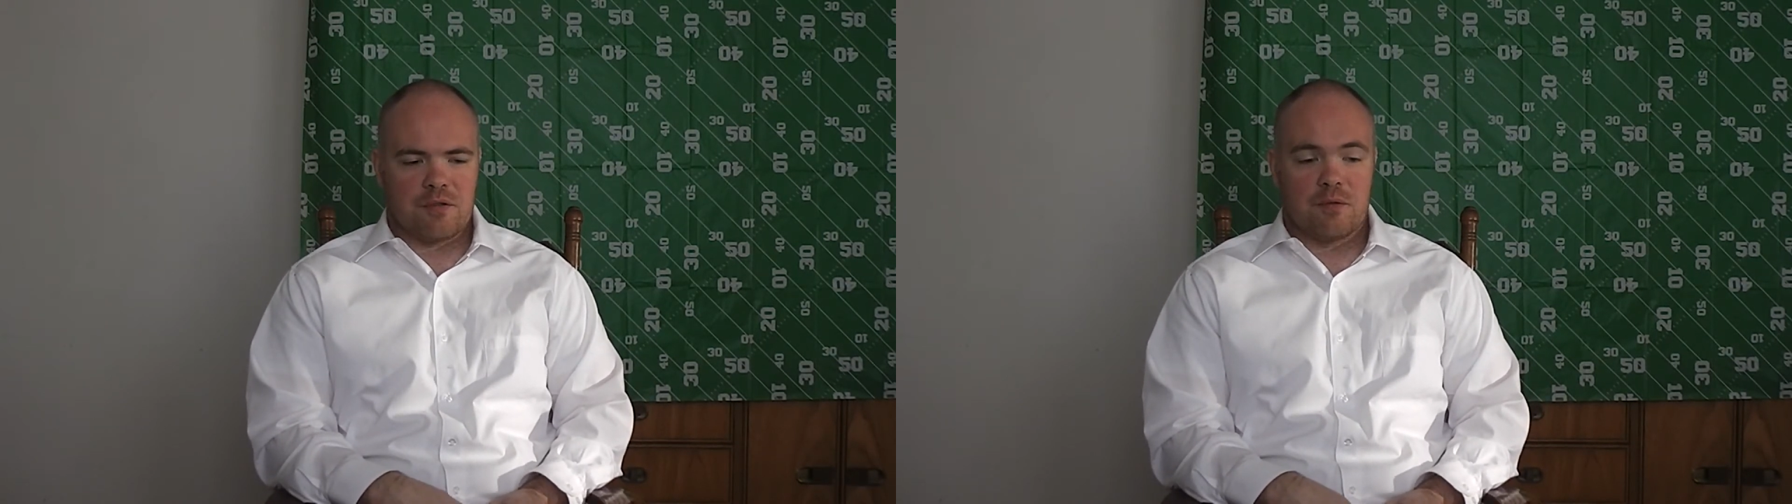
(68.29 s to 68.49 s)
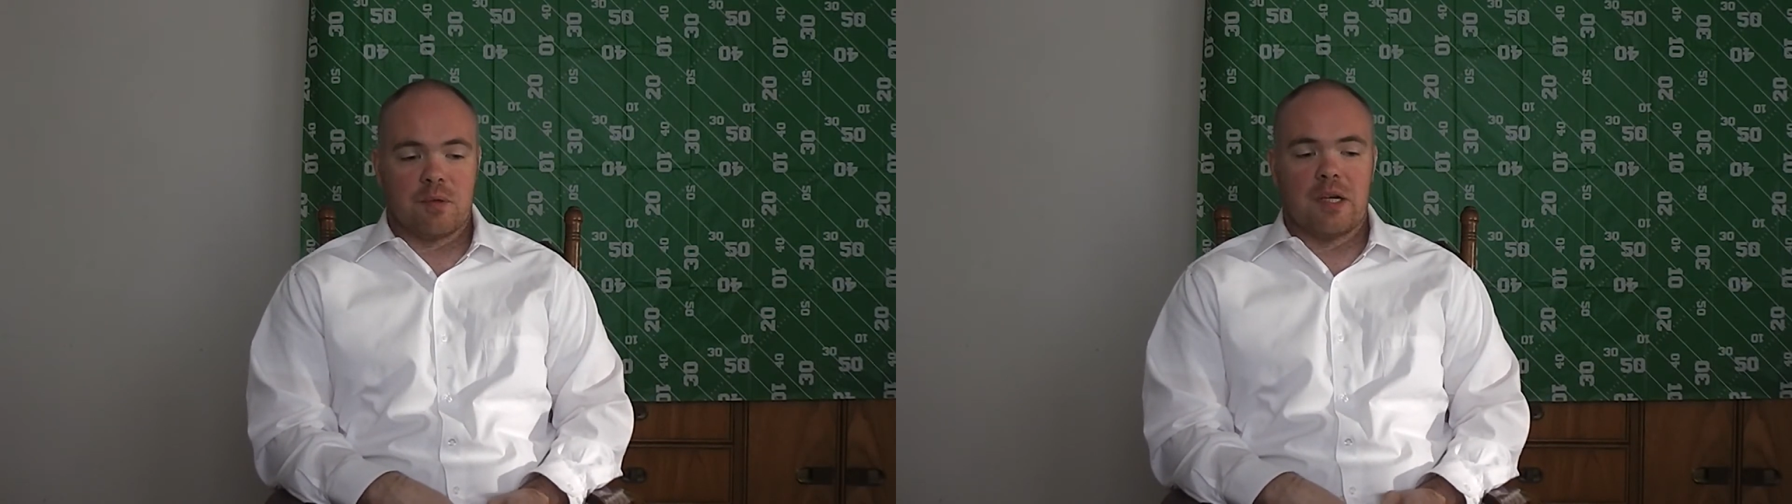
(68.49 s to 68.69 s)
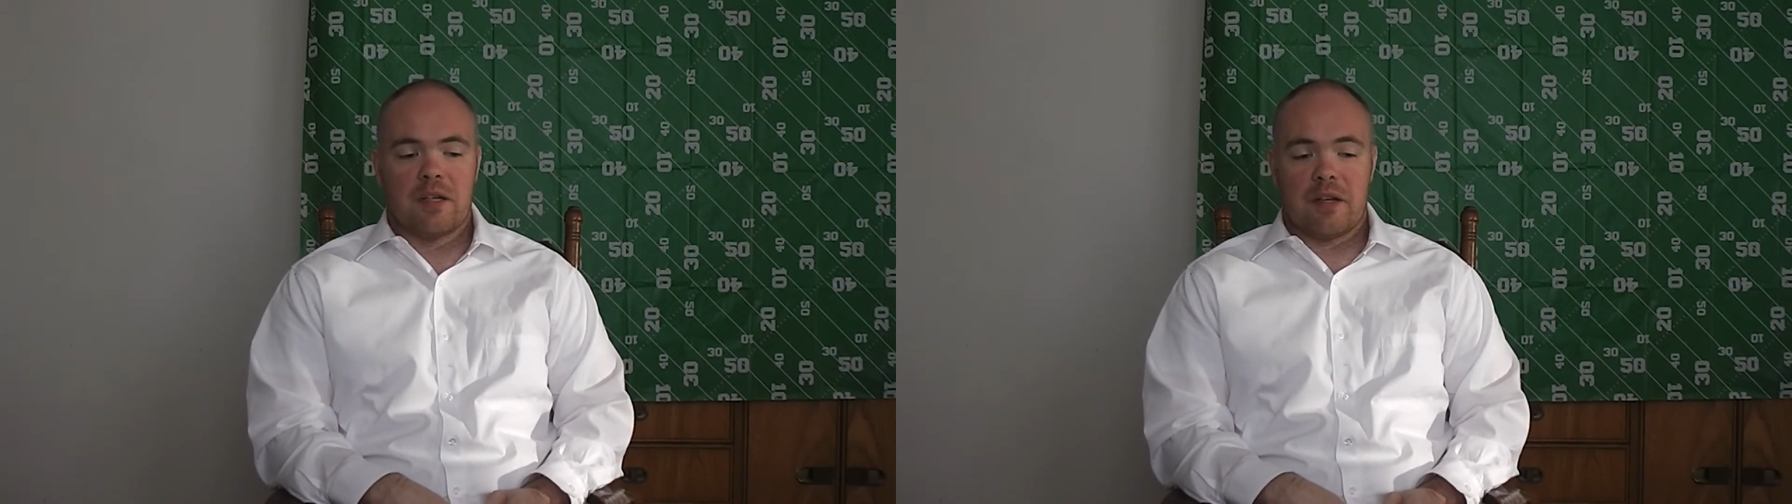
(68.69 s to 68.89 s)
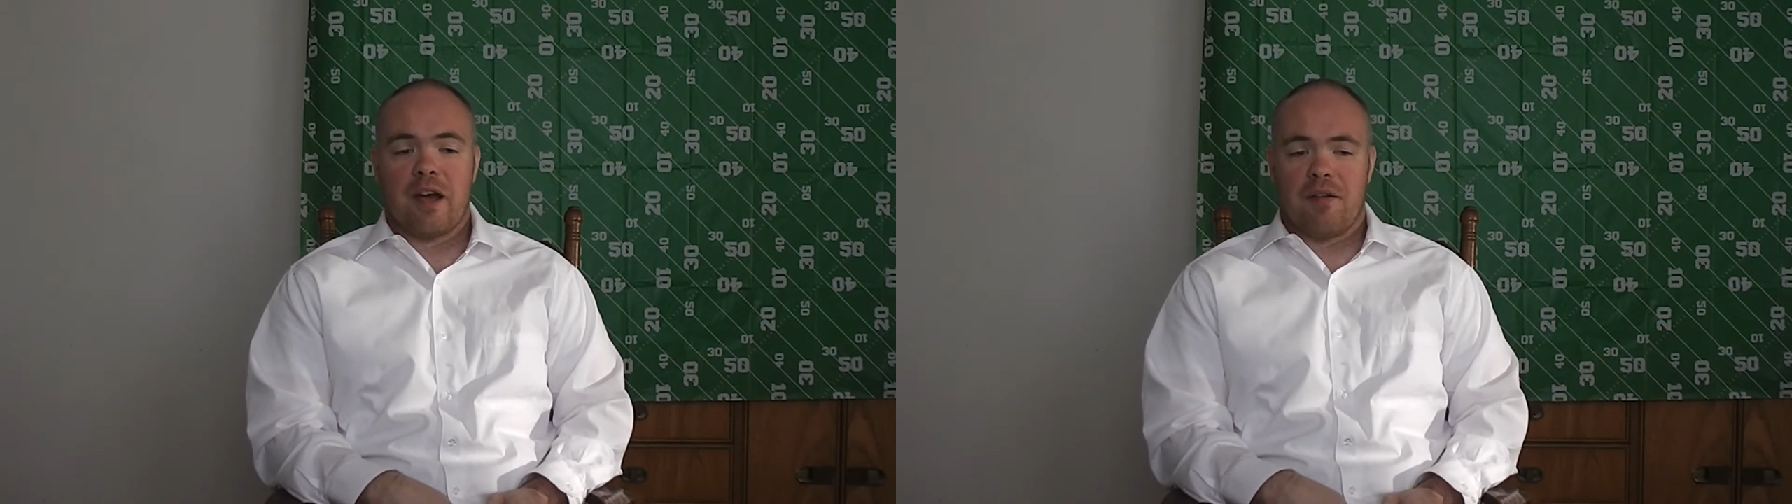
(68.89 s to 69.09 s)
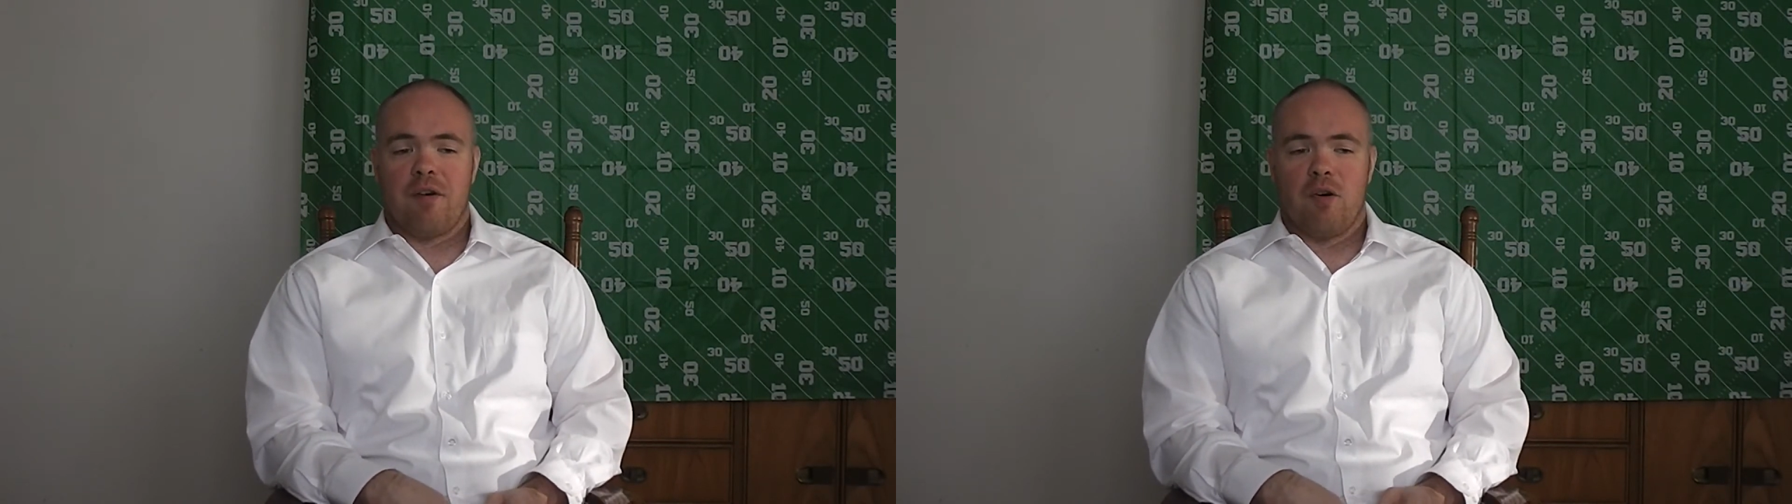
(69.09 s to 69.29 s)
who they
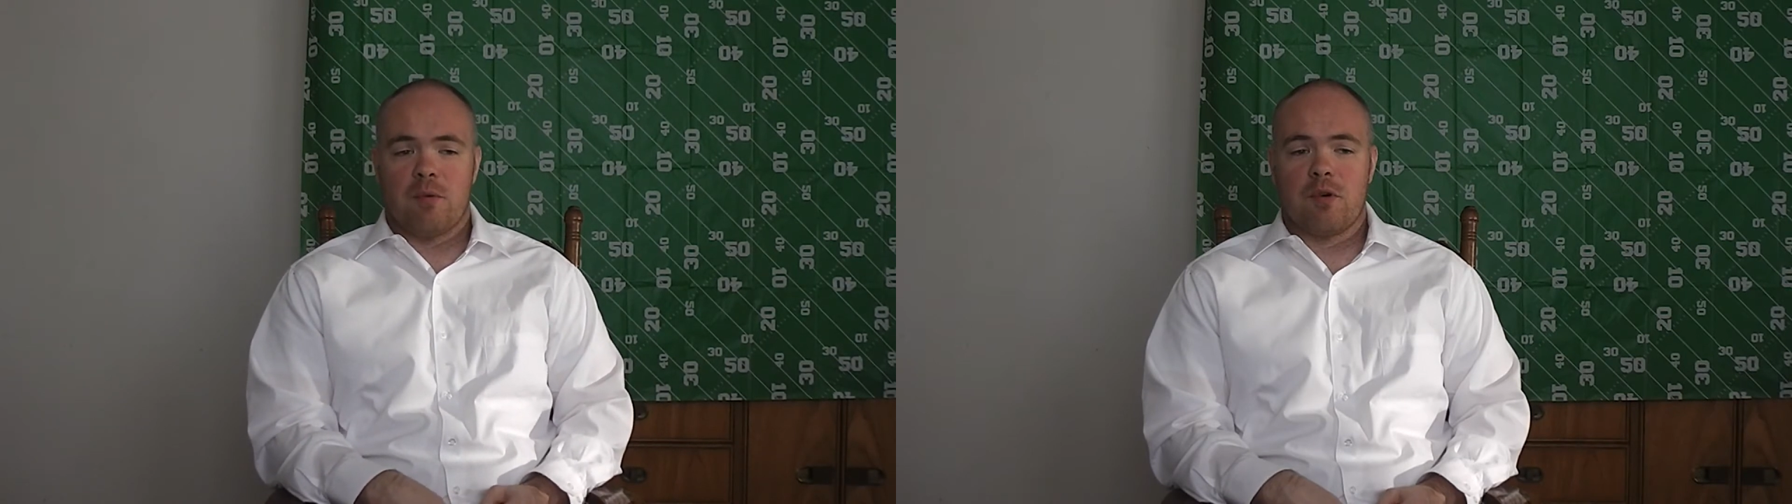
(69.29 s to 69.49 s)
have home